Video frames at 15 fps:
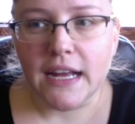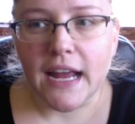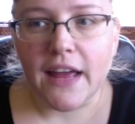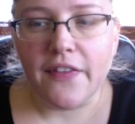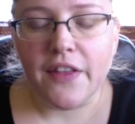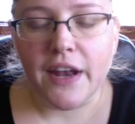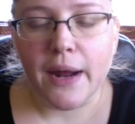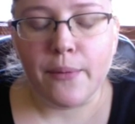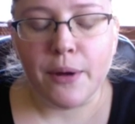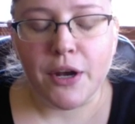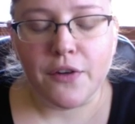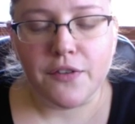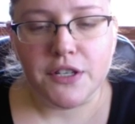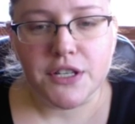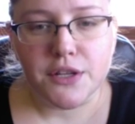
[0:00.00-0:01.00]
And then I went
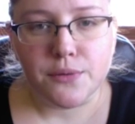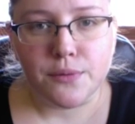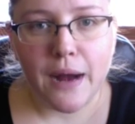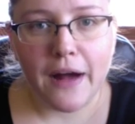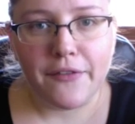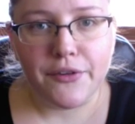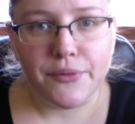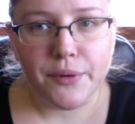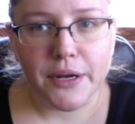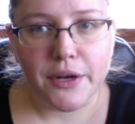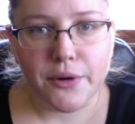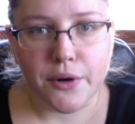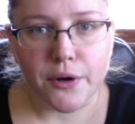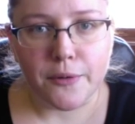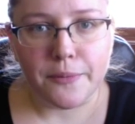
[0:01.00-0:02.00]
over to the Ravelry
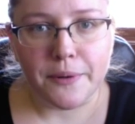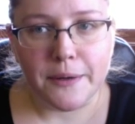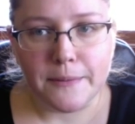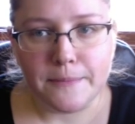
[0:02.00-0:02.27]
group,